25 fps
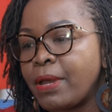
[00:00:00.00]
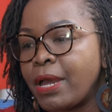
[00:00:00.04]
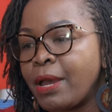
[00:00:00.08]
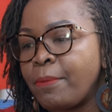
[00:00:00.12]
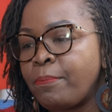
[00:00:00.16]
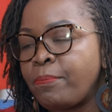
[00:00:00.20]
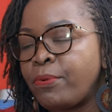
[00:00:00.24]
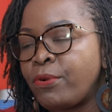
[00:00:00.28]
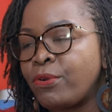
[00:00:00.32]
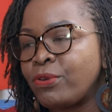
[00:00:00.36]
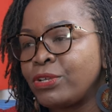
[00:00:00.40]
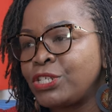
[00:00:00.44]

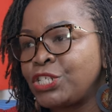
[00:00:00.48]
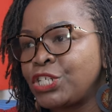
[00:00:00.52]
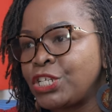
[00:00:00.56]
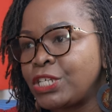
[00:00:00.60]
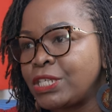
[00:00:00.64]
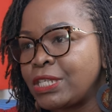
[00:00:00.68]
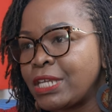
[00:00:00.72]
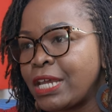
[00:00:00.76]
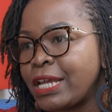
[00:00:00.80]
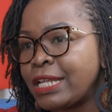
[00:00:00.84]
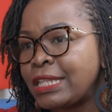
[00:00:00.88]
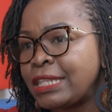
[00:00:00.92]

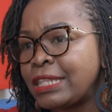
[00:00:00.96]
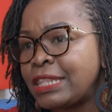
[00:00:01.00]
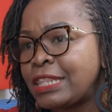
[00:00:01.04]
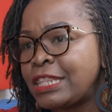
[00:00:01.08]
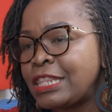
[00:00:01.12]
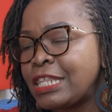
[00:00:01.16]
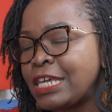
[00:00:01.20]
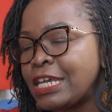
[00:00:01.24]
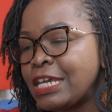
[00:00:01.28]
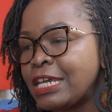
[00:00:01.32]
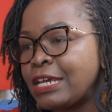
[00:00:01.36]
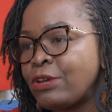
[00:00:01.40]
approaches, I
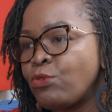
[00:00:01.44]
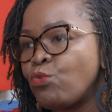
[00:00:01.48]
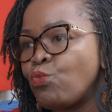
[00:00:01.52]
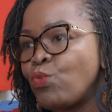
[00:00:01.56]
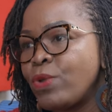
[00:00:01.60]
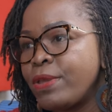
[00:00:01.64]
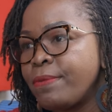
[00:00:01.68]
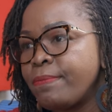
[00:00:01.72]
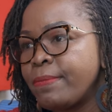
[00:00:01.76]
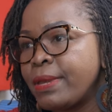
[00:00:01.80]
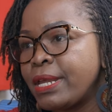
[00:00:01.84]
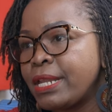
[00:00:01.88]
think
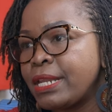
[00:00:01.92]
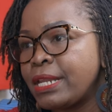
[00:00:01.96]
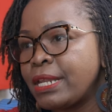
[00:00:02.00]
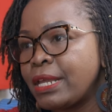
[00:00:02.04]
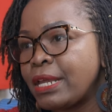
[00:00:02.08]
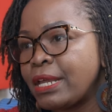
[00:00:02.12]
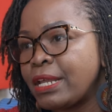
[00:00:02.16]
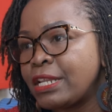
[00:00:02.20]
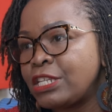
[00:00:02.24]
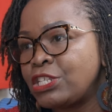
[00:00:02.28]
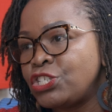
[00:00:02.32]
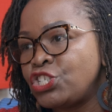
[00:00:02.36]
women
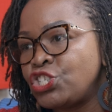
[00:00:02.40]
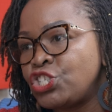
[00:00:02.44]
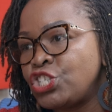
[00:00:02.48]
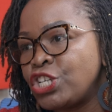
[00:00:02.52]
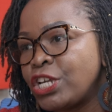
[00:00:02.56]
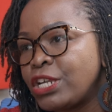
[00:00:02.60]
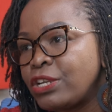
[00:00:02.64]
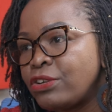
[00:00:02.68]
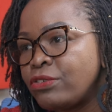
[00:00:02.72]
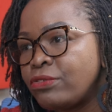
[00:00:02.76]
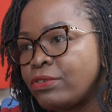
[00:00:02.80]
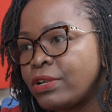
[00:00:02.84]
are
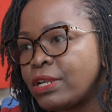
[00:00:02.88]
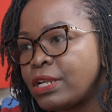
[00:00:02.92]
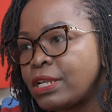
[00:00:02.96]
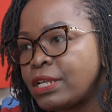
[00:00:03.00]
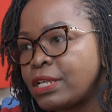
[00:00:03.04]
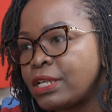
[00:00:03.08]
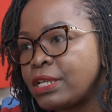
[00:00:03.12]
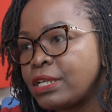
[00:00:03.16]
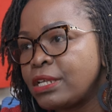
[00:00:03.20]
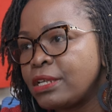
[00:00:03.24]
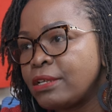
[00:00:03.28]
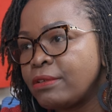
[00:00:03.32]

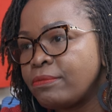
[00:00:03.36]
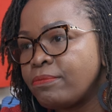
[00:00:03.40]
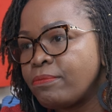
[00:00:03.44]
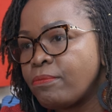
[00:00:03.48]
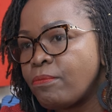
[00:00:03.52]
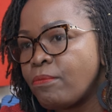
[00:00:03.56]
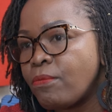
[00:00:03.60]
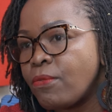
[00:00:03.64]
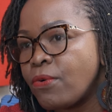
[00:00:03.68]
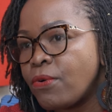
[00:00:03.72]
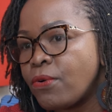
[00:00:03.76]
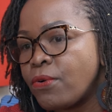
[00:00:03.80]
generally
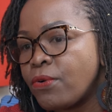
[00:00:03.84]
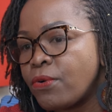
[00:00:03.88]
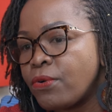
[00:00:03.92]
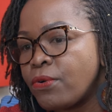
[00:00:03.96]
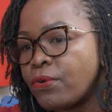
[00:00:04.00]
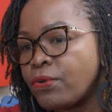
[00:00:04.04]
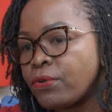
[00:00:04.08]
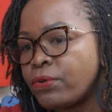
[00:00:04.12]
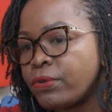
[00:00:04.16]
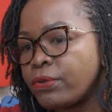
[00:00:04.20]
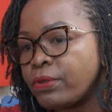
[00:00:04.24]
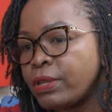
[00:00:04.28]

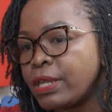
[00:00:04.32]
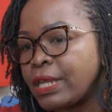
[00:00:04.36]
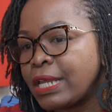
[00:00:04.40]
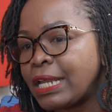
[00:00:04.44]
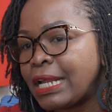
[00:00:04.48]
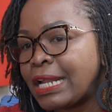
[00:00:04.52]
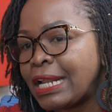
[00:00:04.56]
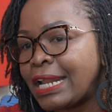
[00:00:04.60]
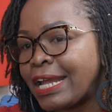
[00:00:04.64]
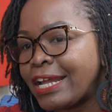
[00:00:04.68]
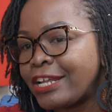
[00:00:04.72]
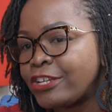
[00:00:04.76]
more
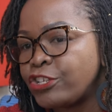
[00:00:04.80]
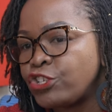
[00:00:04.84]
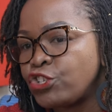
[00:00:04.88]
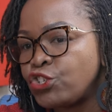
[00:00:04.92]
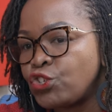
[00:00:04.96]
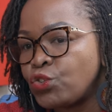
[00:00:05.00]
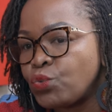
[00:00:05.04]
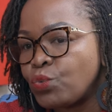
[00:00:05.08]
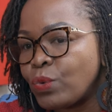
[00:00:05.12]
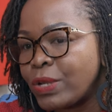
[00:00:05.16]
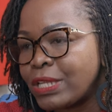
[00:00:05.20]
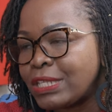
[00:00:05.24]

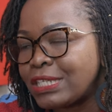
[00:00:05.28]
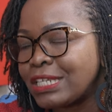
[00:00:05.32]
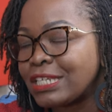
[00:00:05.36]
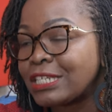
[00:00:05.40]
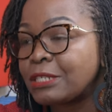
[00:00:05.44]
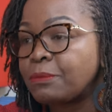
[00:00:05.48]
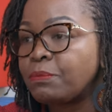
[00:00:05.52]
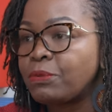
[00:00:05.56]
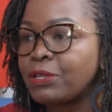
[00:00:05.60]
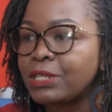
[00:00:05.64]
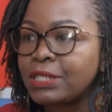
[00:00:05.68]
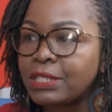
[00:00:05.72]
inclined towards
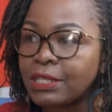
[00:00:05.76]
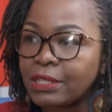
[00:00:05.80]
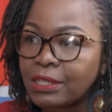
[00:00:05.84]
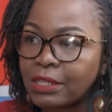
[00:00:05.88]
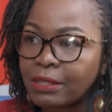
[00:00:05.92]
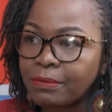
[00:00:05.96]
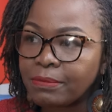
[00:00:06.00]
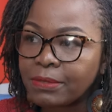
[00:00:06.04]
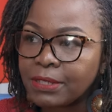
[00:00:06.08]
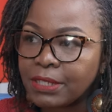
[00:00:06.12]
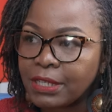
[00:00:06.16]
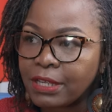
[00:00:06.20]

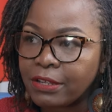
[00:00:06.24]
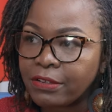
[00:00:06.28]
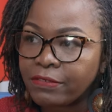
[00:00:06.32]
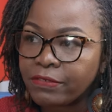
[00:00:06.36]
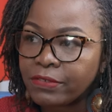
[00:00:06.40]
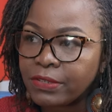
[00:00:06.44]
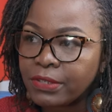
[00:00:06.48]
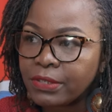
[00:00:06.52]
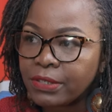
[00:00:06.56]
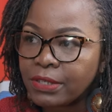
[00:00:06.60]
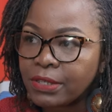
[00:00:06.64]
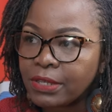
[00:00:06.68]
expressing
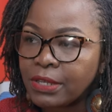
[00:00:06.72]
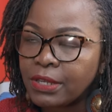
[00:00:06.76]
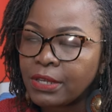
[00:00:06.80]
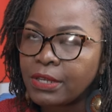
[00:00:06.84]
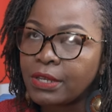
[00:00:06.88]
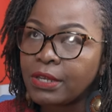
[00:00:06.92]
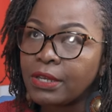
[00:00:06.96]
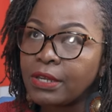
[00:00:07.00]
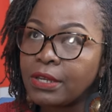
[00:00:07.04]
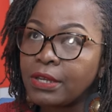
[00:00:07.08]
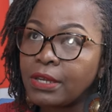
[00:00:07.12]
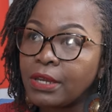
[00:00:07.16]
themselves.
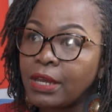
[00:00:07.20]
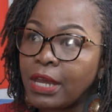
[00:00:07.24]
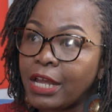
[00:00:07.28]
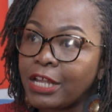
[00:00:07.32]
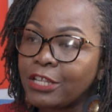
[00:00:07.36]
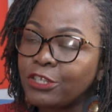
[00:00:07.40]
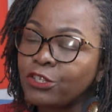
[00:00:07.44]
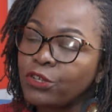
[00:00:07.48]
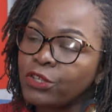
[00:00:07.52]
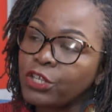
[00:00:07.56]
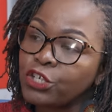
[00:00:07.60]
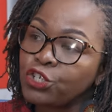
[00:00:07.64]

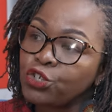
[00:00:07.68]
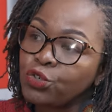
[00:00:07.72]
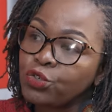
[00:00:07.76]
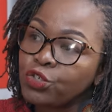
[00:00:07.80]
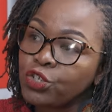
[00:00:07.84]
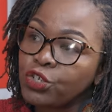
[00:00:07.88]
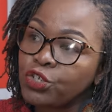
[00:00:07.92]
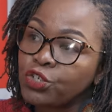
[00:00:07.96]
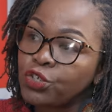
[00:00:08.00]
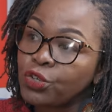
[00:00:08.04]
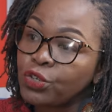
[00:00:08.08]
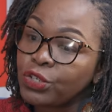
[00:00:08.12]
And so the
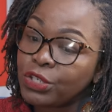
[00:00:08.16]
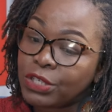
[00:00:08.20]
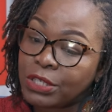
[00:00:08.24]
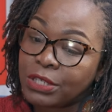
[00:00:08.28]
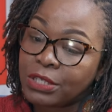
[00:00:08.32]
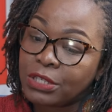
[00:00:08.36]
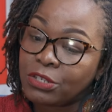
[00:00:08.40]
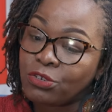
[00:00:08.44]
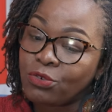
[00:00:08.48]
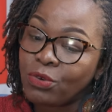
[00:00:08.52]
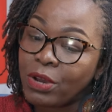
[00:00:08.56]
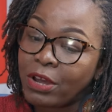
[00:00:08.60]
shorty short
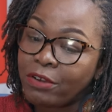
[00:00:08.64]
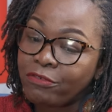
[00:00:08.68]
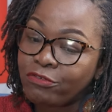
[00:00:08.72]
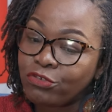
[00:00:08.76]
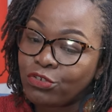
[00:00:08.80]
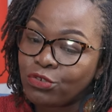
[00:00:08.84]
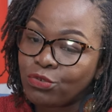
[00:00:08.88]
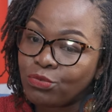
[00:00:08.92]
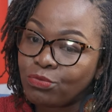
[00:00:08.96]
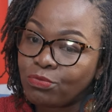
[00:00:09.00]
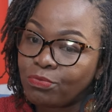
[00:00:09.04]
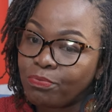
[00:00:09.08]
is you
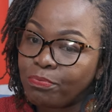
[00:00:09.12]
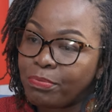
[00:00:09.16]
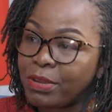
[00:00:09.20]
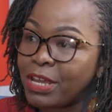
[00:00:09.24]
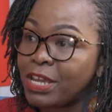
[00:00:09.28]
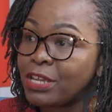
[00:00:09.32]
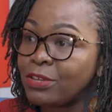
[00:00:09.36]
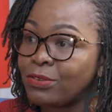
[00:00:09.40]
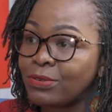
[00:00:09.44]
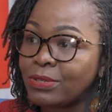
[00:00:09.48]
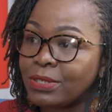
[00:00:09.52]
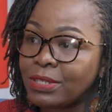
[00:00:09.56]
have to
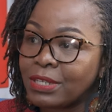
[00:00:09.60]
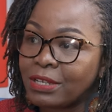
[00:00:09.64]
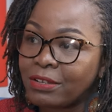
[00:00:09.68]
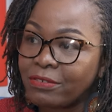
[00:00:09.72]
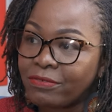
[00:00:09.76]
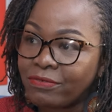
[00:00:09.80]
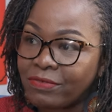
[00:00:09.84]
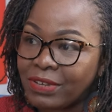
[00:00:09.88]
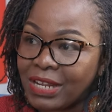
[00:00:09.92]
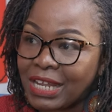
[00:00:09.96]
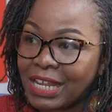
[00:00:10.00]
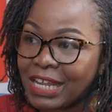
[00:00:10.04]
bare
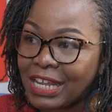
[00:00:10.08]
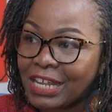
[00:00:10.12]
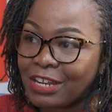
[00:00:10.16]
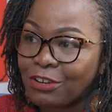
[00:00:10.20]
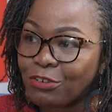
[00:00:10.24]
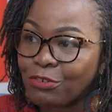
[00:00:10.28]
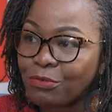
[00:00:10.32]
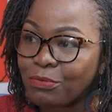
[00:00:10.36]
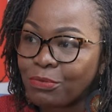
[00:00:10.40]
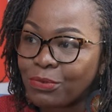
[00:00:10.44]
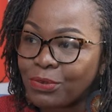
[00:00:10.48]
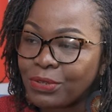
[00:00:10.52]
yourself
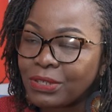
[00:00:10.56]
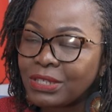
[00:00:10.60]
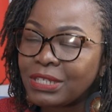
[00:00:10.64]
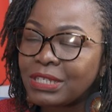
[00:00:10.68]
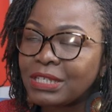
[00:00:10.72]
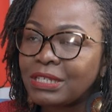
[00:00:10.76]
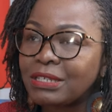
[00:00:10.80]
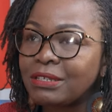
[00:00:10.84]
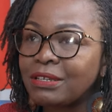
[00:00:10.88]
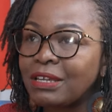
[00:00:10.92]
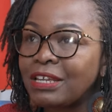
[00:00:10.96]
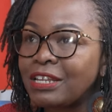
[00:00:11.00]
naked
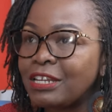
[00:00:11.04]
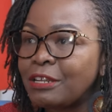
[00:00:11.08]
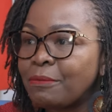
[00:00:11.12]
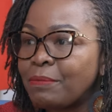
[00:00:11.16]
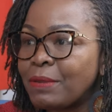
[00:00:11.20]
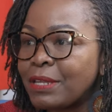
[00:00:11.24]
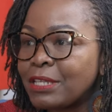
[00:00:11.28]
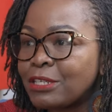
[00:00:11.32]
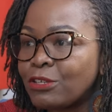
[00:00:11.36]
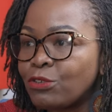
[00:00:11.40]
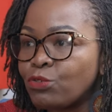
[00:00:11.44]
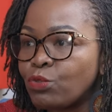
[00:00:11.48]
almost. It
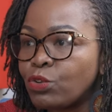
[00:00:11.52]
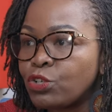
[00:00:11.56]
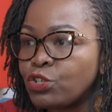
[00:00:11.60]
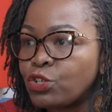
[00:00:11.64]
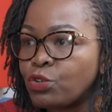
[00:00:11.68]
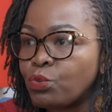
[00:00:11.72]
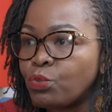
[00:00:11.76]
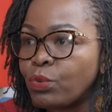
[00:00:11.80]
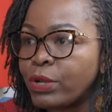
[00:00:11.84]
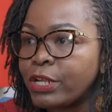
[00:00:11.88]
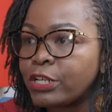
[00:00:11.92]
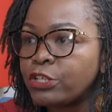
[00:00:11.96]
depends on
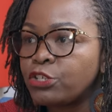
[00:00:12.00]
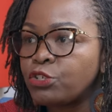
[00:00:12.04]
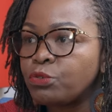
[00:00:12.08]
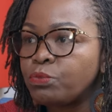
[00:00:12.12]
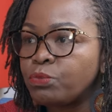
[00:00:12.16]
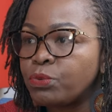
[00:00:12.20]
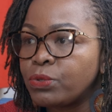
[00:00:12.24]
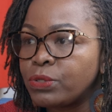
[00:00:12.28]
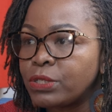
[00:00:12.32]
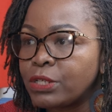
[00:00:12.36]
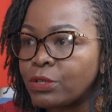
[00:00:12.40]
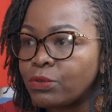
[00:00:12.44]
what you want to
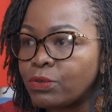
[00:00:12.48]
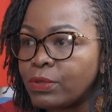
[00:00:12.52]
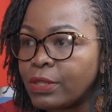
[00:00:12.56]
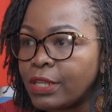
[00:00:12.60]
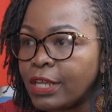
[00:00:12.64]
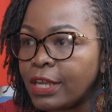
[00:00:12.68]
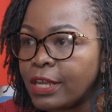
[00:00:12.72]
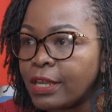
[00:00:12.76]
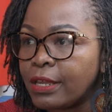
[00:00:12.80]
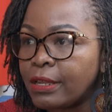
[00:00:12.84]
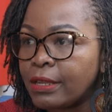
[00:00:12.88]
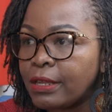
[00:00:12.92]
put out
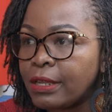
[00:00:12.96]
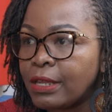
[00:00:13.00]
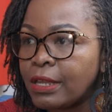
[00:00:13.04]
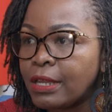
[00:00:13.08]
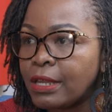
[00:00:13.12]
there.